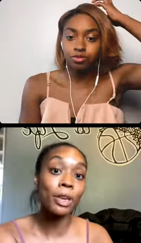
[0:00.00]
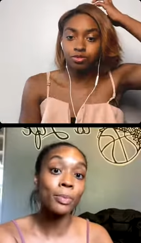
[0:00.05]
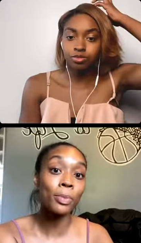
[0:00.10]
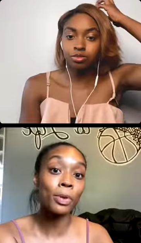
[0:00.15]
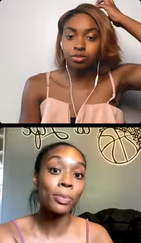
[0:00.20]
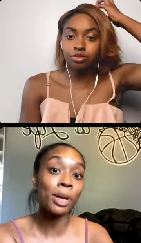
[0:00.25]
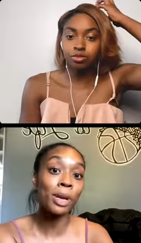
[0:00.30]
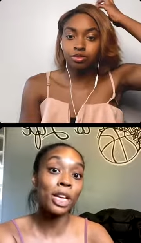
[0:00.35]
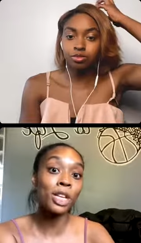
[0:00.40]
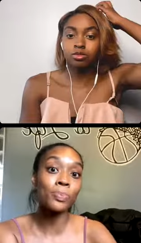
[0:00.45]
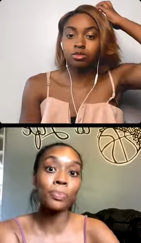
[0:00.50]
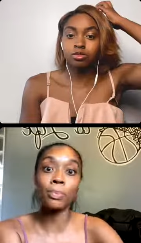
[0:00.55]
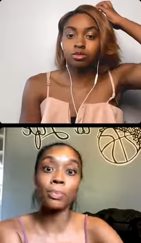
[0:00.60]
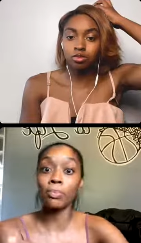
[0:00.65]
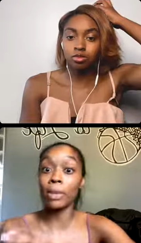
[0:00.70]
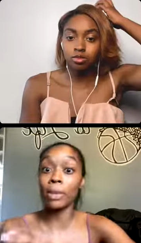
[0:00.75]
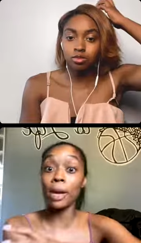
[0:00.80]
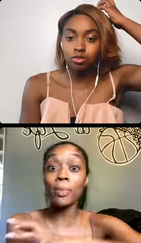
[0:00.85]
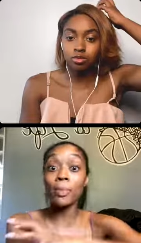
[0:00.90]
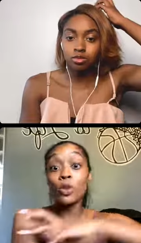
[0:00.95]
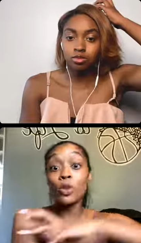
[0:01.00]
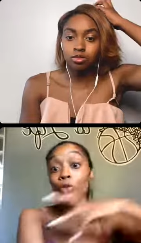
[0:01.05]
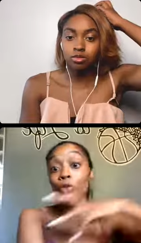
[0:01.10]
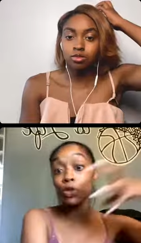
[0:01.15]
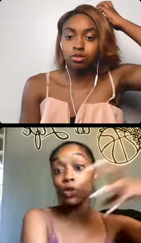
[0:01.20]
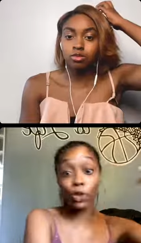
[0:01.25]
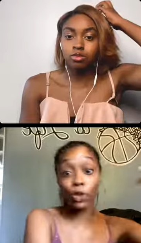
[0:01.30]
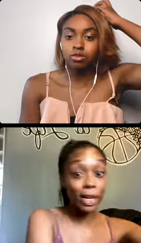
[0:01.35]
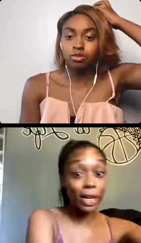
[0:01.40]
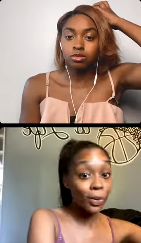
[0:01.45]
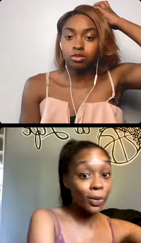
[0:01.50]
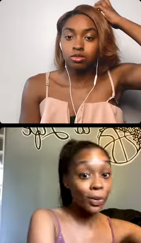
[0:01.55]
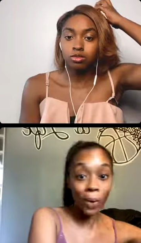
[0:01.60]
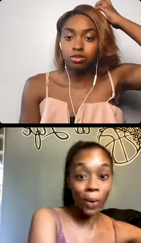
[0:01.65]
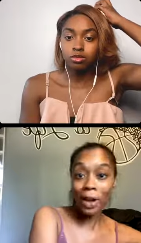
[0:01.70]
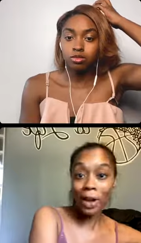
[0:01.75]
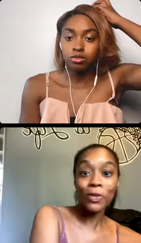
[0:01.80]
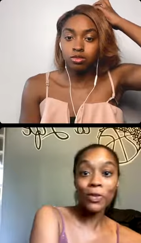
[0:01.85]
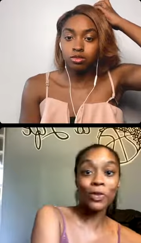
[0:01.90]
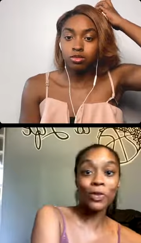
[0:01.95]
Speaker 1: Maybe you've strayed away
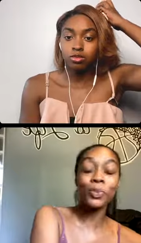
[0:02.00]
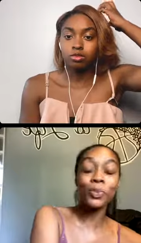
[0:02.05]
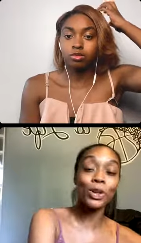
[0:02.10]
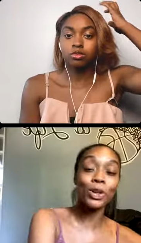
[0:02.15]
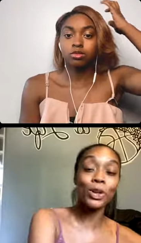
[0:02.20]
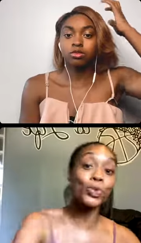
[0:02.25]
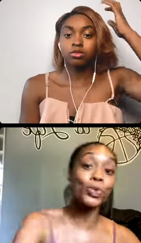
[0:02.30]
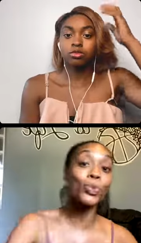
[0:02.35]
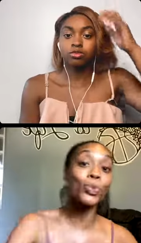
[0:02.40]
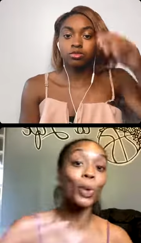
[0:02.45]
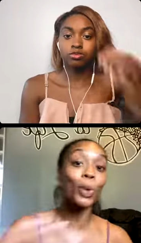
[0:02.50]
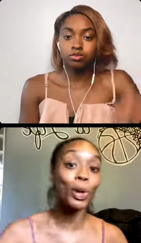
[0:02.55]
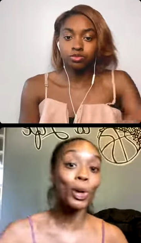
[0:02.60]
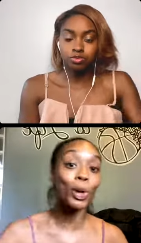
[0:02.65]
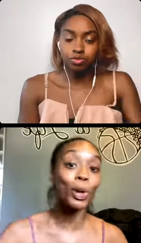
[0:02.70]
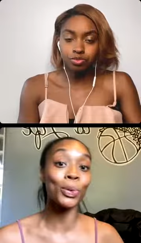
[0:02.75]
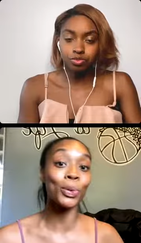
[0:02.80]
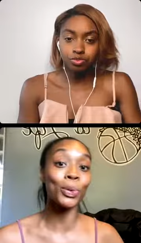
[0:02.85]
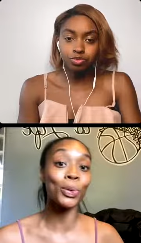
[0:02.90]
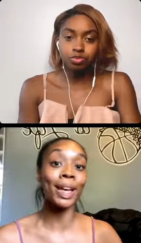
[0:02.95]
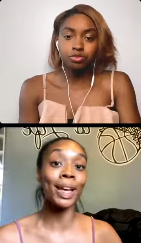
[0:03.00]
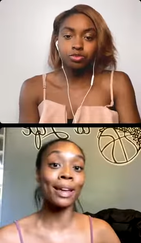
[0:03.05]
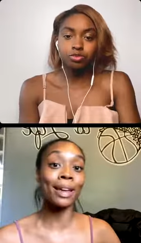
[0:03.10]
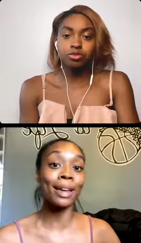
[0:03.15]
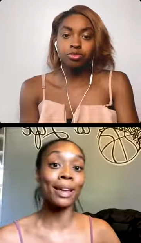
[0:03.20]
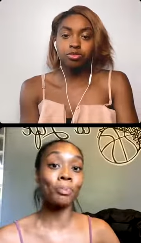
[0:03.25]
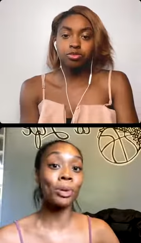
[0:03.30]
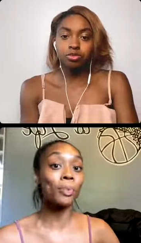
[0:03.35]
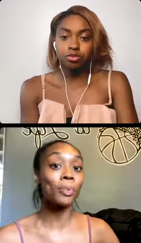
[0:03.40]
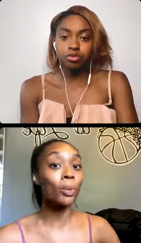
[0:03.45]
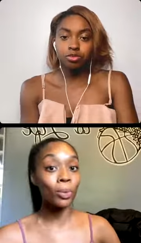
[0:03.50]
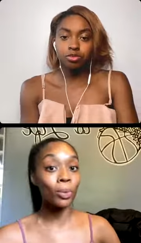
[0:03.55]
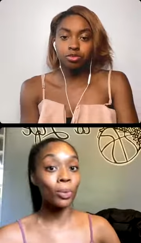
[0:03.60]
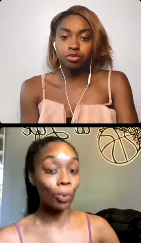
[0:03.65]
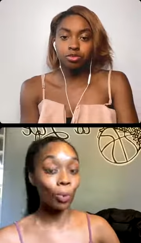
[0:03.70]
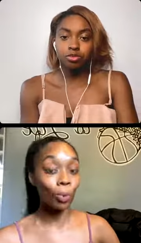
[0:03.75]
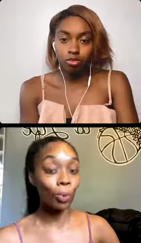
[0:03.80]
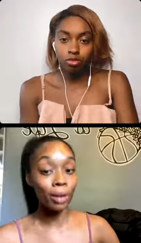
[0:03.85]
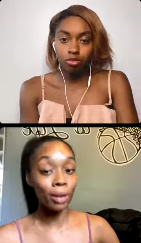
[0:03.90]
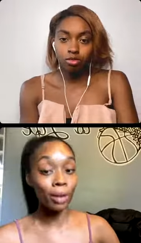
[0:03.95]
from what you were doing and people
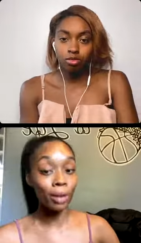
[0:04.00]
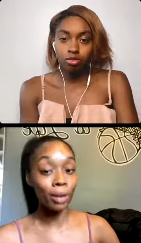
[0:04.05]
want